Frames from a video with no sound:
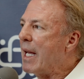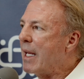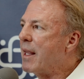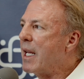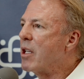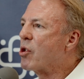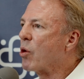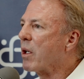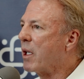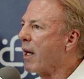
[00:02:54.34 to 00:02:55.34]
I think he
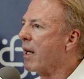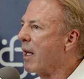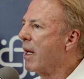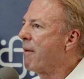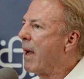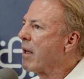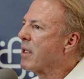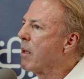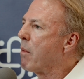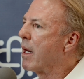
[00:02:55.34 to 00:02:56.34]
shortcutted it. He found
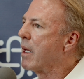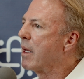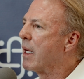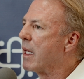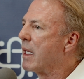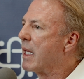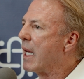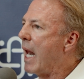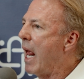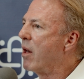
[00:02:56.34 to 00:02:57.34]
somebody
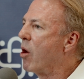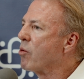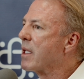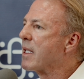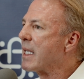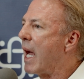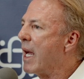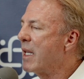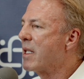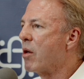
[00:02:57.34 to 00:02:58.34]
that knows the
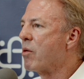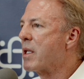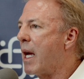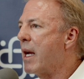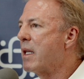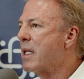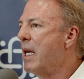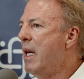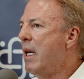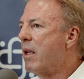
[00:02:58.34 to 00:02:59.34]
science,
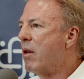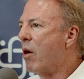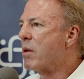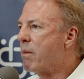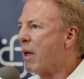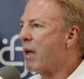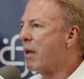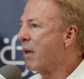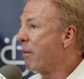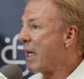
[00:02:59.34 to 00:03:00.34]
knows
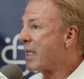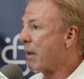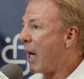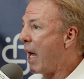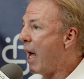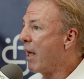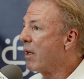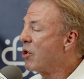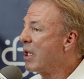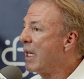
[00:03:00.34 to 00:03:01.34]
the basic
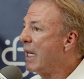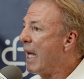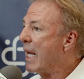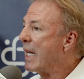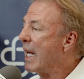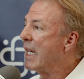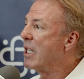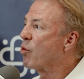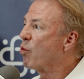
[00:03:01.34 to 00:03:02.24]
biology, and he's